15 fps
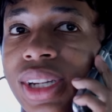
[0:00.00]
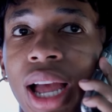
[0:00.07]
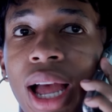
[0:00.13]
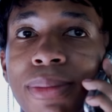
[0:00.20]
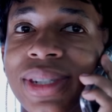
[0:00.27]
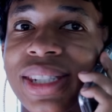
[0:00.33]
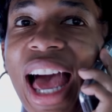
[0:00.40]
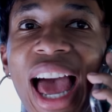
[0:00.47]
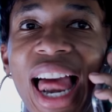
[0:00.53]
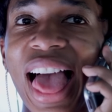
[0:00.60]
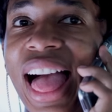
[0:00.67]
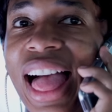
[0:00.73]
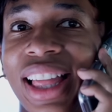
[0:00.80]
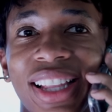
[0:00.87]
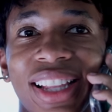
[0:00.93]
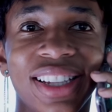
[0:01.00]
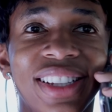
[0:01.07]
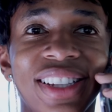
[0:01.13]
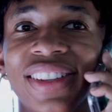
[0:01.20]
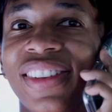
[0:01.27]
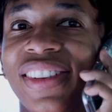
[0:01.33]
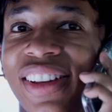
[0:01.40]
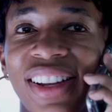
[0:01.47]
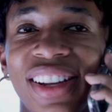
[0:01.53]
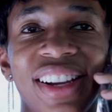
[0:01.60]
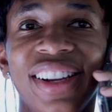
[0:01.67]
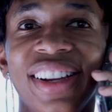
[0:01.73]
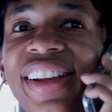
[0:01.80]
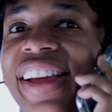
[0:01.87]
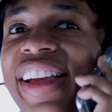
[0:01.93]
Mzala.
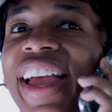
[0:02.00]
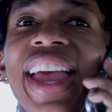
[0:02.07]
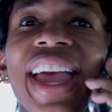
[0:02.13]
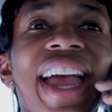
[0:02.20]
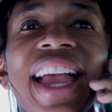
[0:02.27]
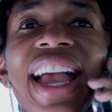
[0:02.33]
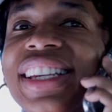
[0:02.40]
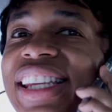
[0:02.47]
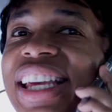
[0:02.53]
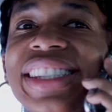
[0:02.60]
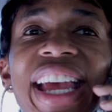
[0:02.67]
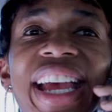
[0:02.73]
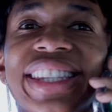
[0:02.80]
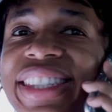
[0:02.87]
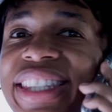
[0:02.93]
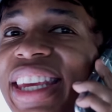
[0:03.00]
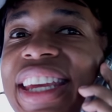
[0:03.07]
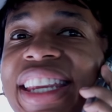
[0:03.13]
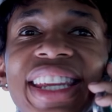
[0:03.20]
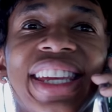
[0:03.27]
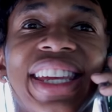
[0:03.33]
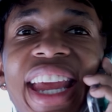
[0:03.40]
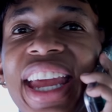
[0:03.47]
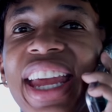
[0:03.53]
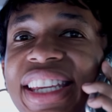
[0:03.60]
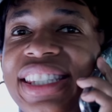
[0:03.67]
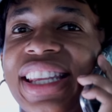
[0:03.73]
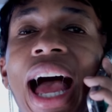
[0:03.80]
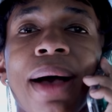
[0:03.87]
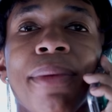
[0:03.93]
Hey, I'm saying taxi,
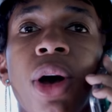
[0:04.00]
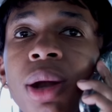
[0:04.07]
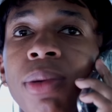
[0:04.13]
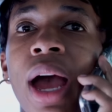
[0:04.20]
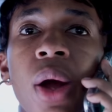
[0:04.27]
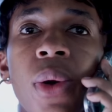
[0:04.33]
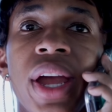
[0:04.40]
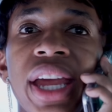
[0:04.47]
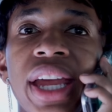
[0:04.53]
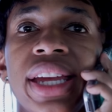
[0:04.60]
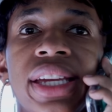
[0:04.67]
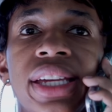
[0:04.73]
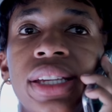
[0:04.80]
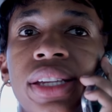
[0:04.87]
Ninyeza. I'm on my way.